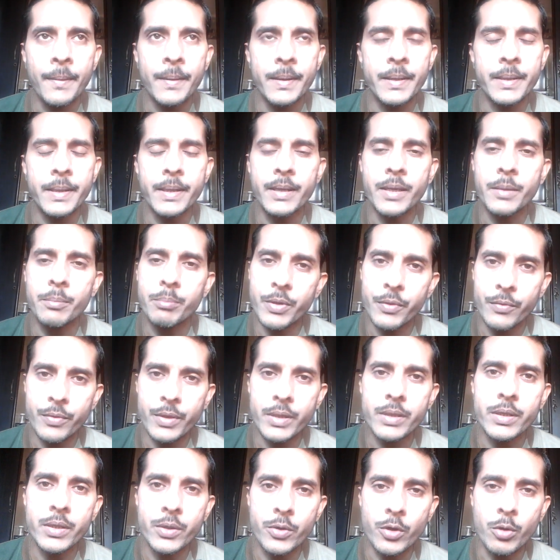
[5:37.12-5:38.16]
it can
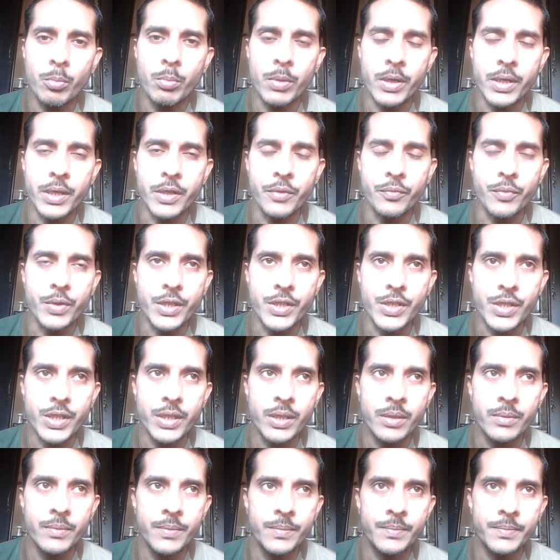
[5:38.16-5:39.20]
prevent a droplet
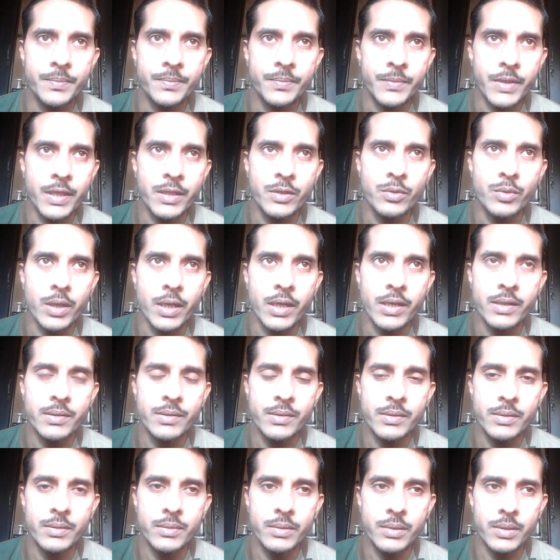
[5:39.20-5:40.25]
infection, as well
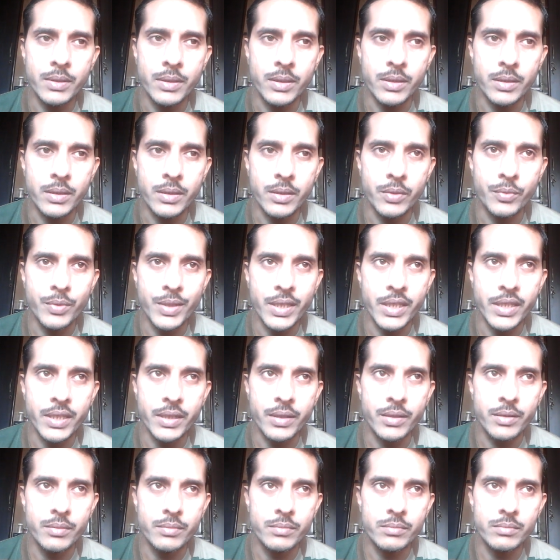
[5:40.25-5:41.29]
as when it
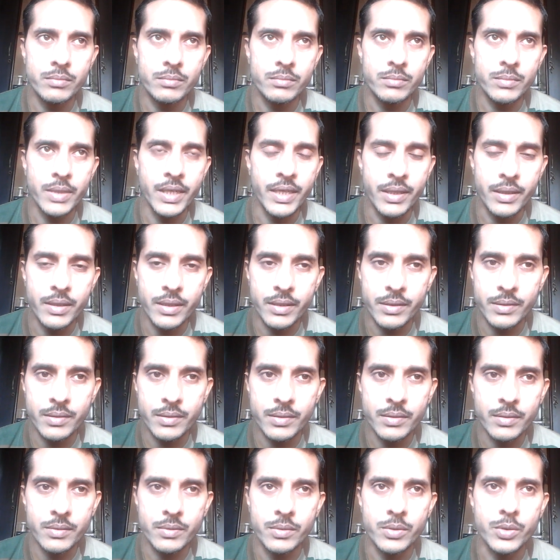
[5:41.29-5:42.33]
enters
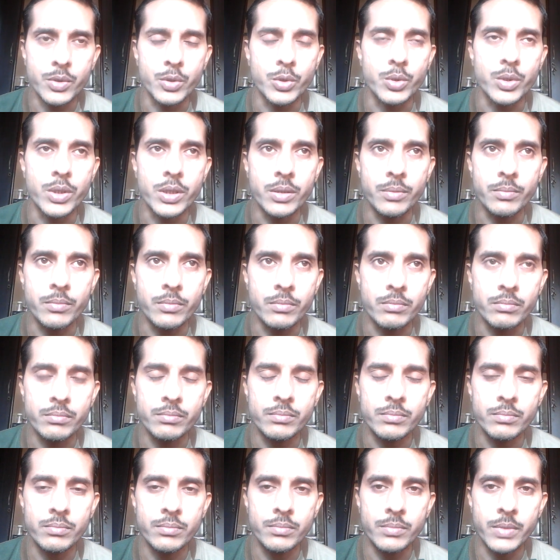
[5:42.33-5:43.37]
through the
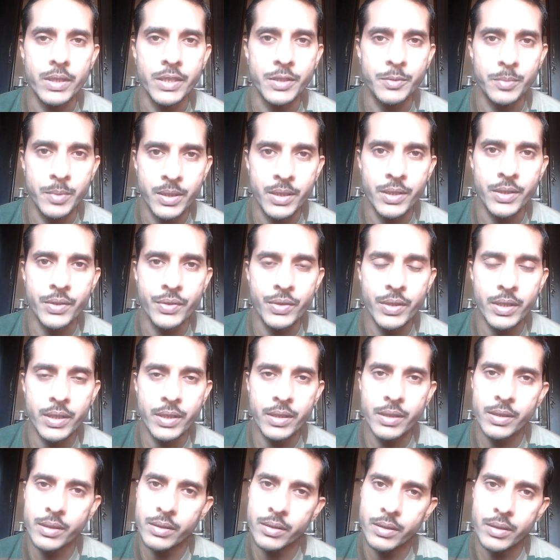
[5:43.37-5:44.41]
respiratory tract,
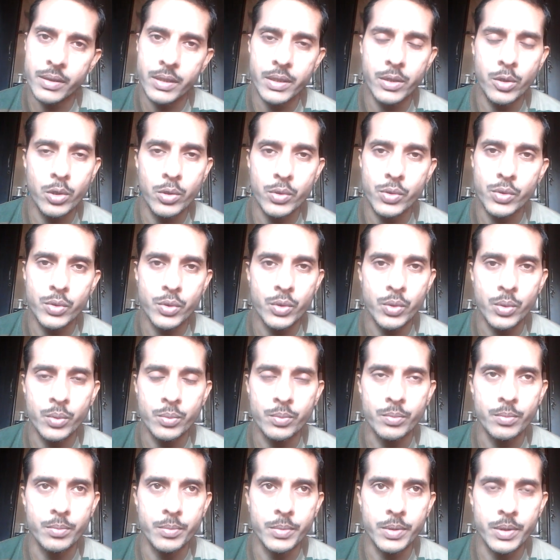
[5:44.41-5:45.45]
it also
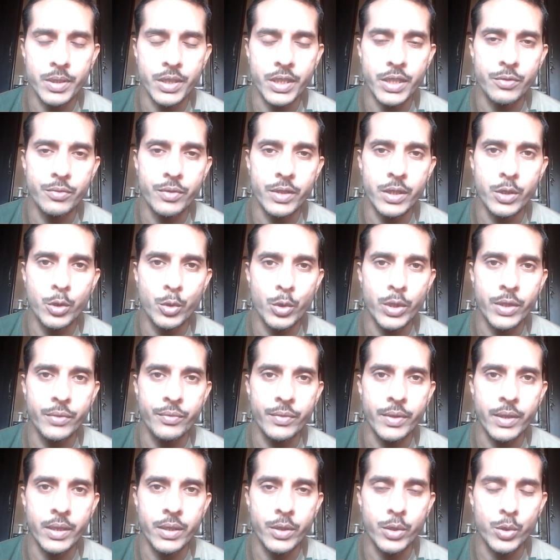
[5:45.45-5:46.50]
give a good
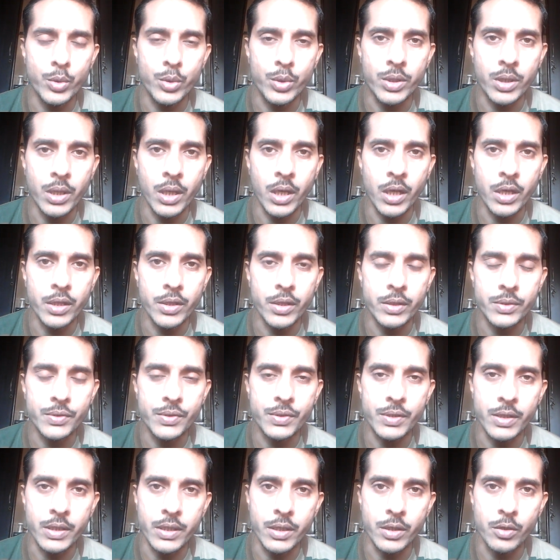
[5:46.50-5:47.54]
effect to the
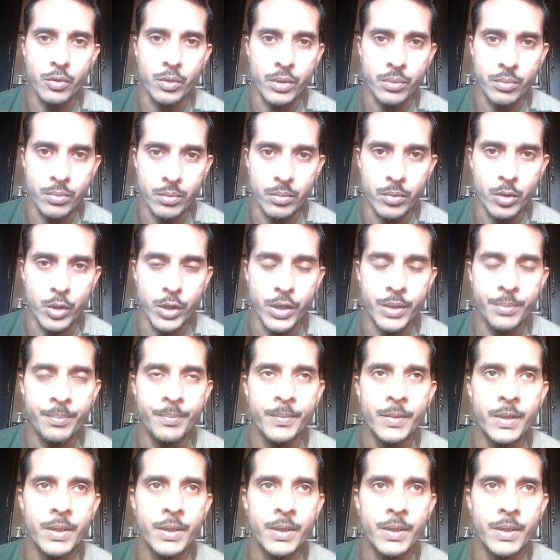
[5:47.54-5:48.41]
lungs and our body.